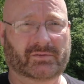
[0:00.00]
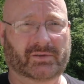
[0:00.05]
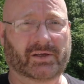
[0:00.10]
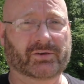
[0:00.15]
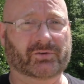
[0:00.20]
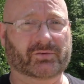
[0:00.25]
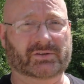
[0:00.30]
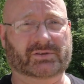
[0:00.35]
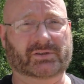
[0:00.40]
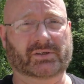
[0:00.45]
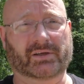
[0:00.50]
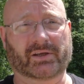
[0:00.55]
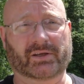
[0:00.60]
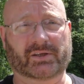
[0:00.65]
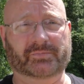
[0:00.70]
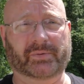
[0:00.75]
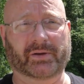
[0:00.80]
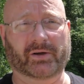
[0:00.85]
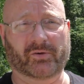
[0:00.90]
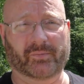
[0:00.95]
Interesting
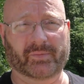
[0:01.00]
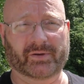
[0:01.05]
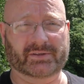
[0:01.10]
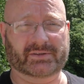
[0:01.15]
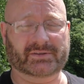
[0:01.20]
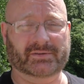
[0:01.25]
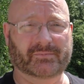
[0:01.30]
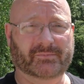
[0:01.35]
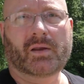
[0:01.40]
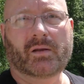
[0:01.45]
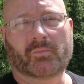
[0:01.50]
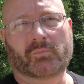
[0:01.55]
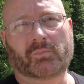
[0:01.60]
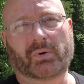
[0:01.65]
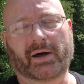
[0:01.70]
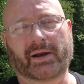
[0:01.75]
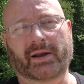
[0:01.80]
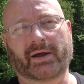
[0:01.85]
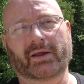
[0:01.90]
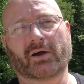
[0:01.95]
experiments.
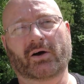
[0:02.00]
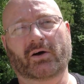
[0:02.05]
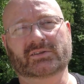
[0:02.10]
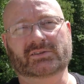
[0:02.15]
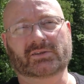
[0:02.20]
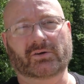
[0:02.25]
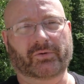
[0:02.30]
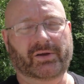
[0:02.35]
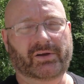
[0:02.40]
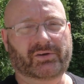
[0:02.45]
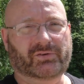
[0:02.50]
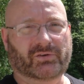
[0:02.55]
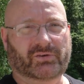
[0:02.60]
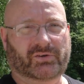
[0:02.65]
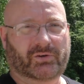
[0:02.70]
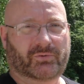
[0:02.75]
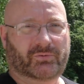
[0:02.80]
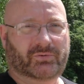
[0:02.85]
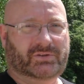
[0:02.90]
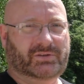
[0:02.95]
But I also
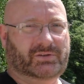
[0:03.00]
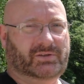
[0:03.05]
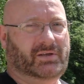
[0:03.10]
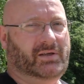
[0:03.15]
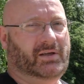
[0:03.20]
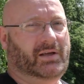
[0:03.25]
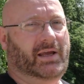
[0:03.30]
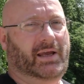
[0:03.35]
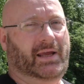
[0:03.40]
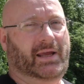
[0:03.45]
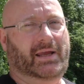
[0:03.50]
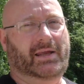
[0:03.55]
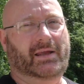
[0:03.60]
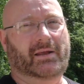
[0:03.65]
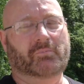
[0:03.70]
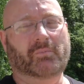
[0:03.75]
introduced a